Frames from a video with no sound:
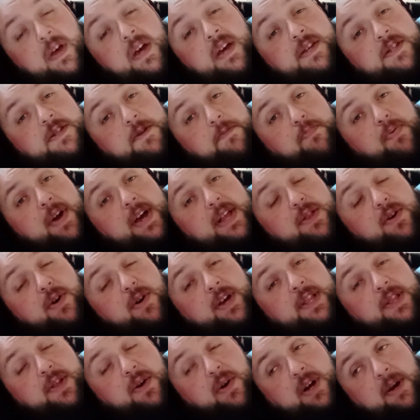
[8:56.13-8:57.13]
It's a pretty
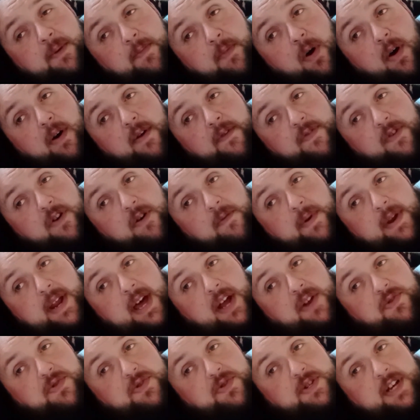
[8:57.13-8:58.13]
looking locomotive though, but
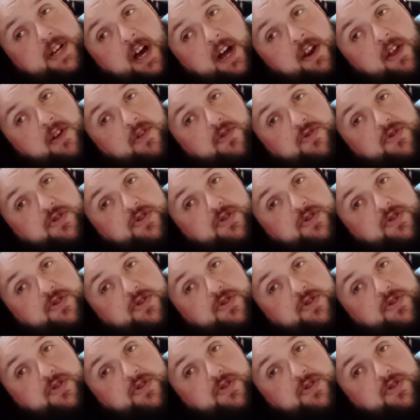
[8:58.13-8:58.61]
I just cannot